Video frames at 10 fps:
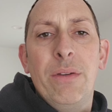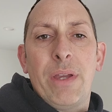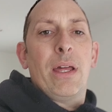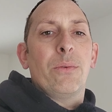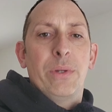have
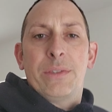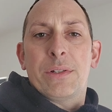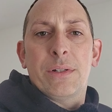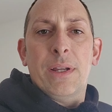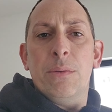had a
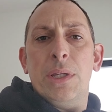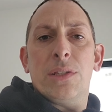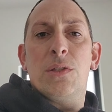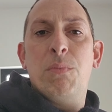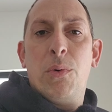winter. I think we
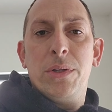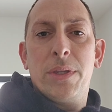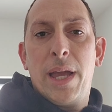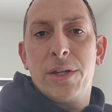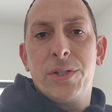got
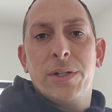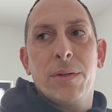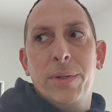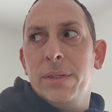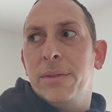spoiled last year.
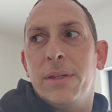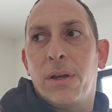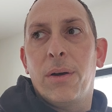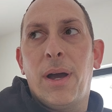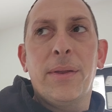We had
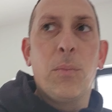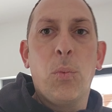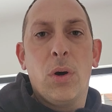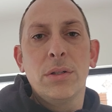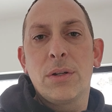I think
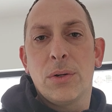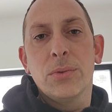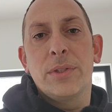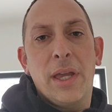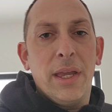one
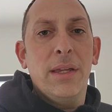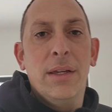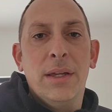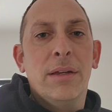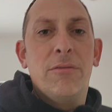cold
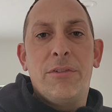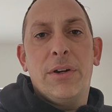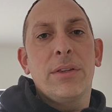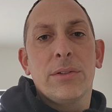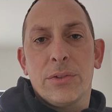day,
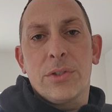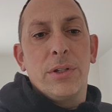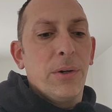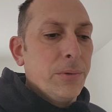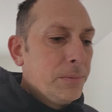very little
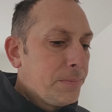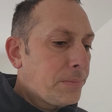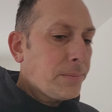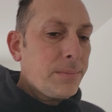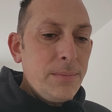snow.
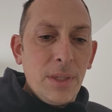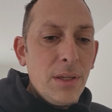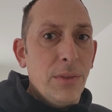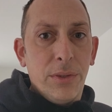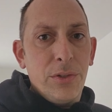
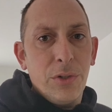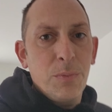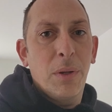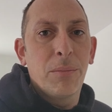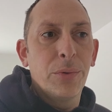This year's
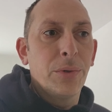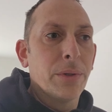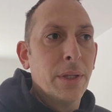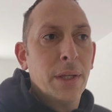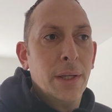been
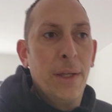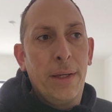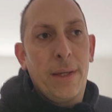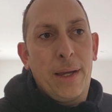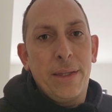brutal.
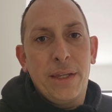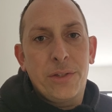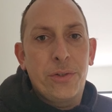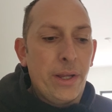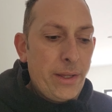
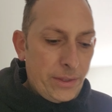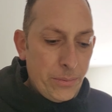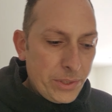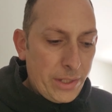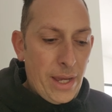Yesterday, I think
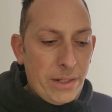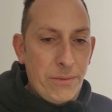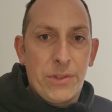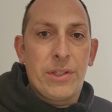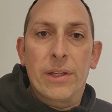it was like
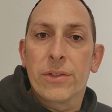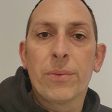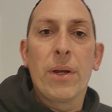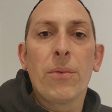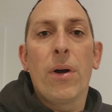
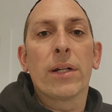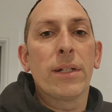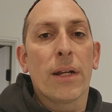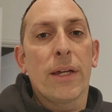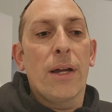-6 when I walked
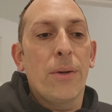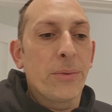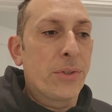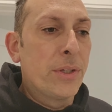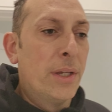out of the
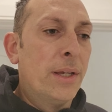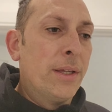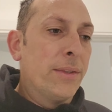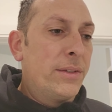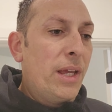house.
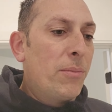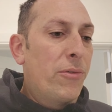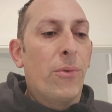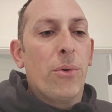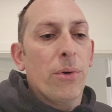The day
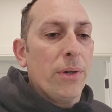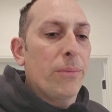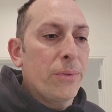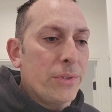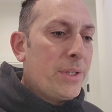before,
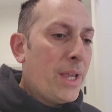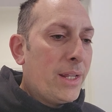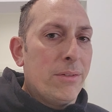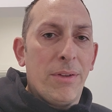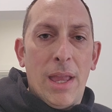it was
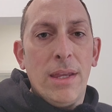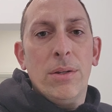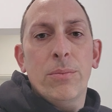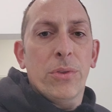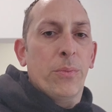
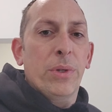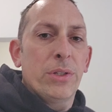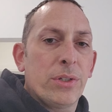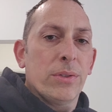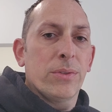-8 with wind
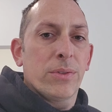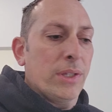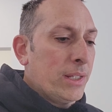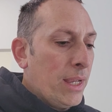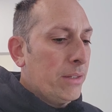chills,
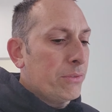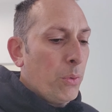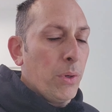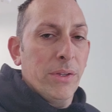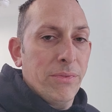like
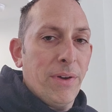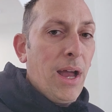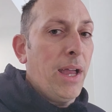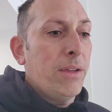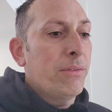
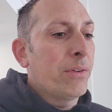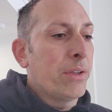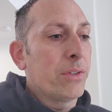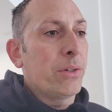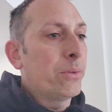
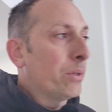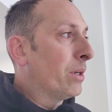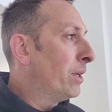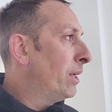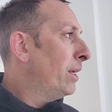-25.
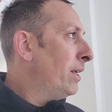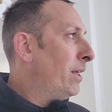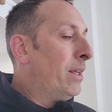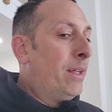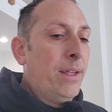So
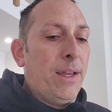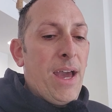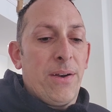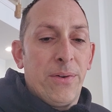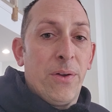
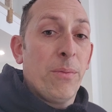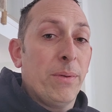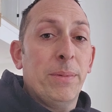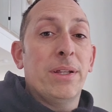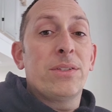I don't know.
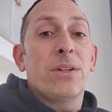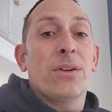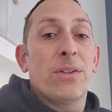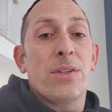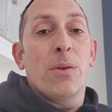I mean, it's
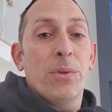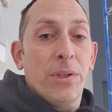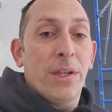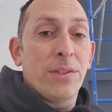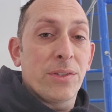starting to sound real
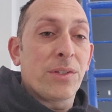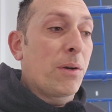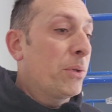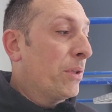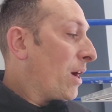nice to
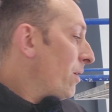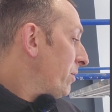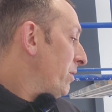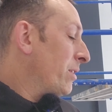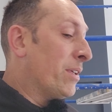start building
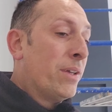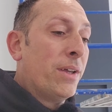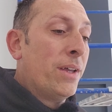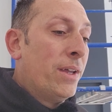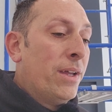houses in
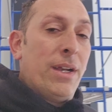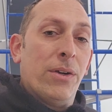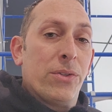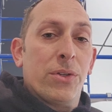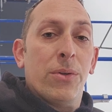
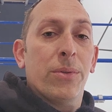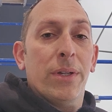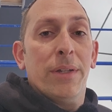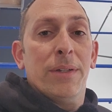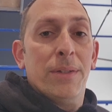
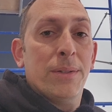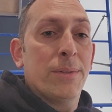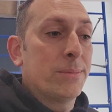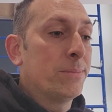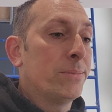Arizona,
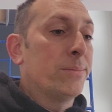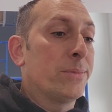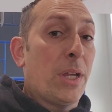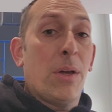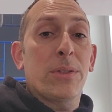
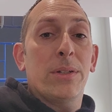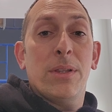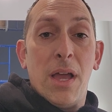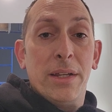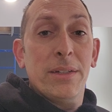South
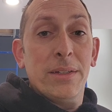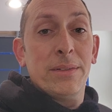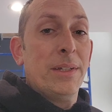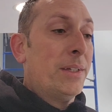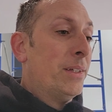Carolina,
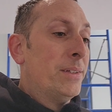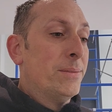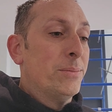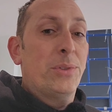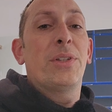
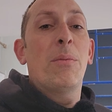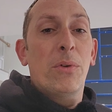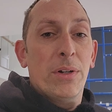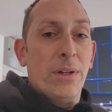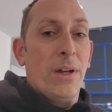
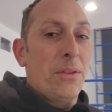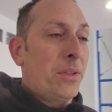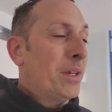somewhere other